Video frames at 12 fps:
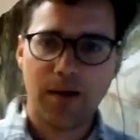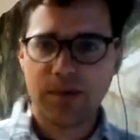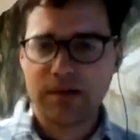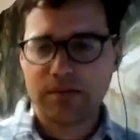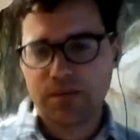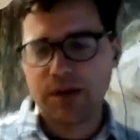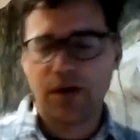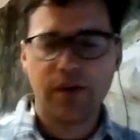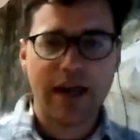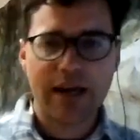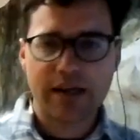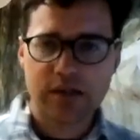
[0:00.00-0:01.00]
And,
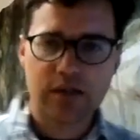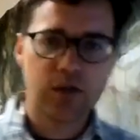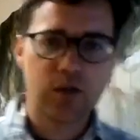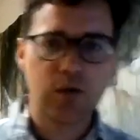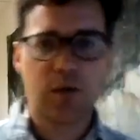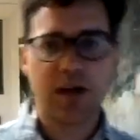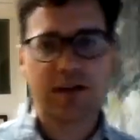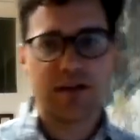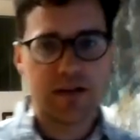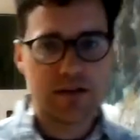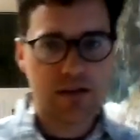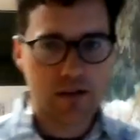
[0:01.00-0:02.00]
that has to do with
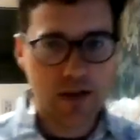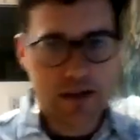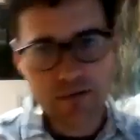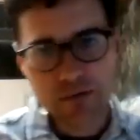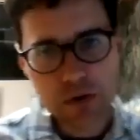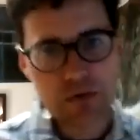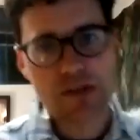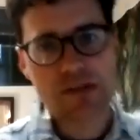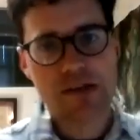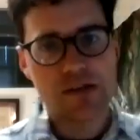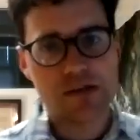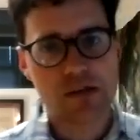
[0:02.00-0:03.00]
the decline of unions,
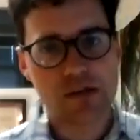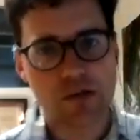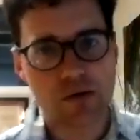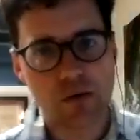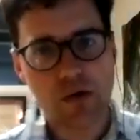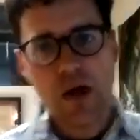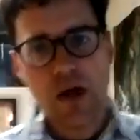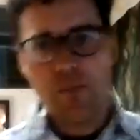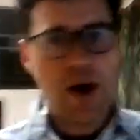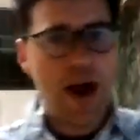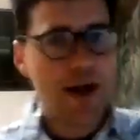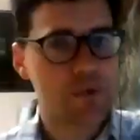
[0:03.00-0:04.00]
has to do
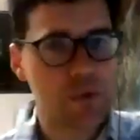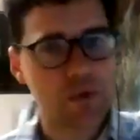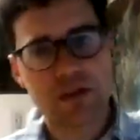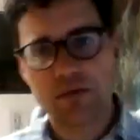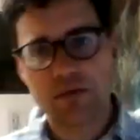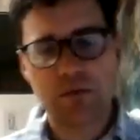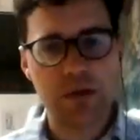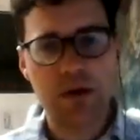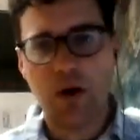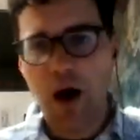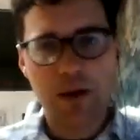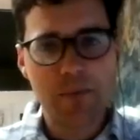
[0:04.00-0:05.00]
perhaps with,
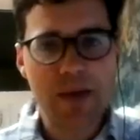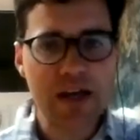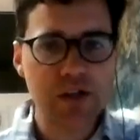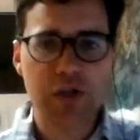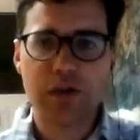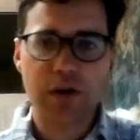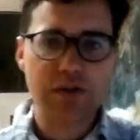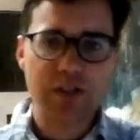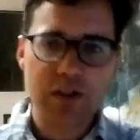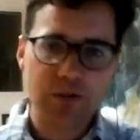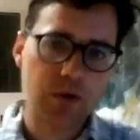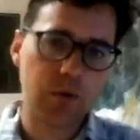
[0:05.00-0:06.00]
automation. There are
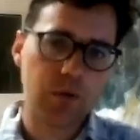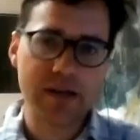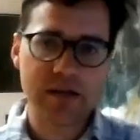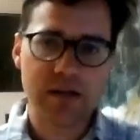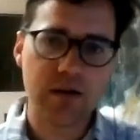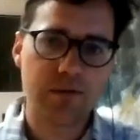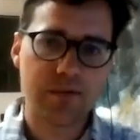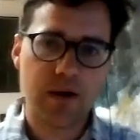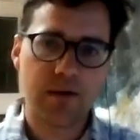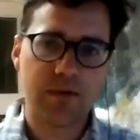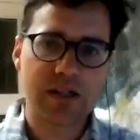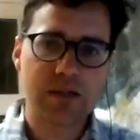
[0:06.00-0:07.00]
different ways of
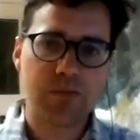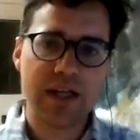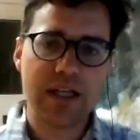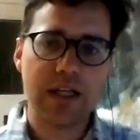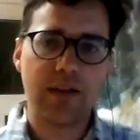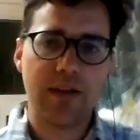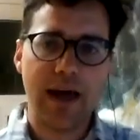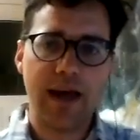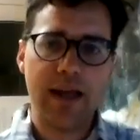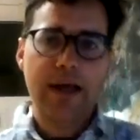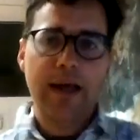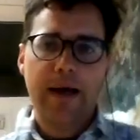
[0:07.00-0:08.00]
explaining
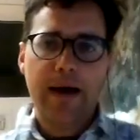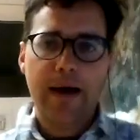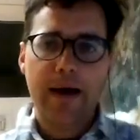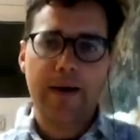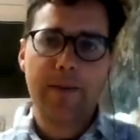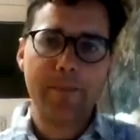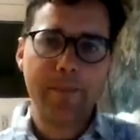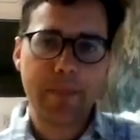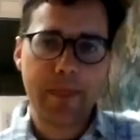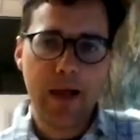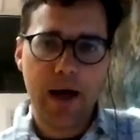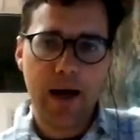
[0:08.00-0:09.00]
that. And
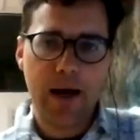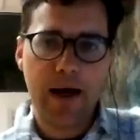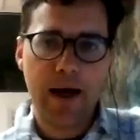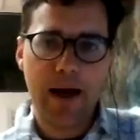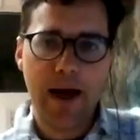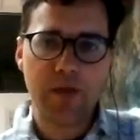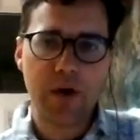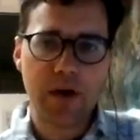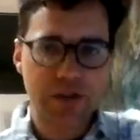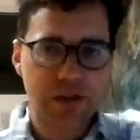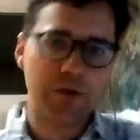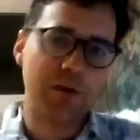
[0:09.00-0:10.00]
there are
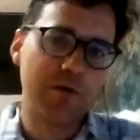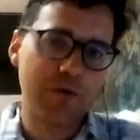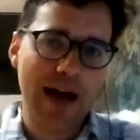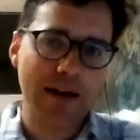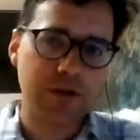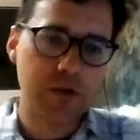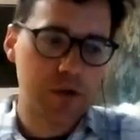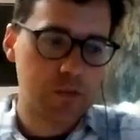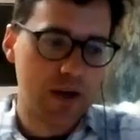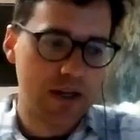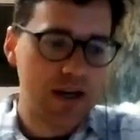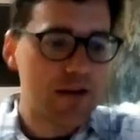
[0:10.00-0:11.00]
different factors,
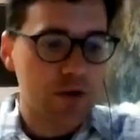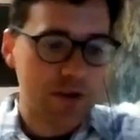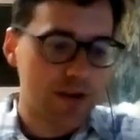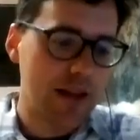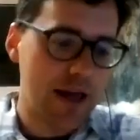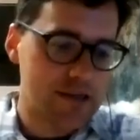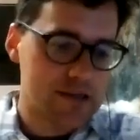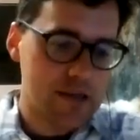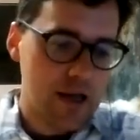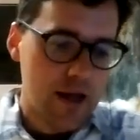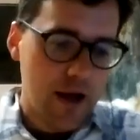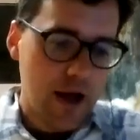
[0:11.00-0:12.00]
but
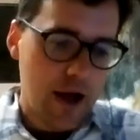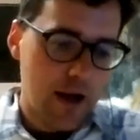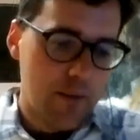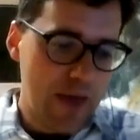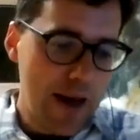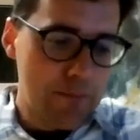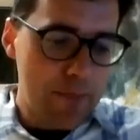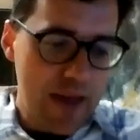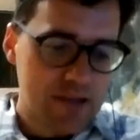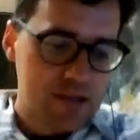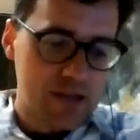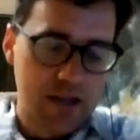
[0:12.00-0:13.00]
nevertheless, that
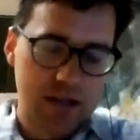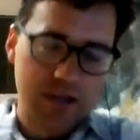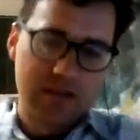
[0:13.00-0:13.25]
basic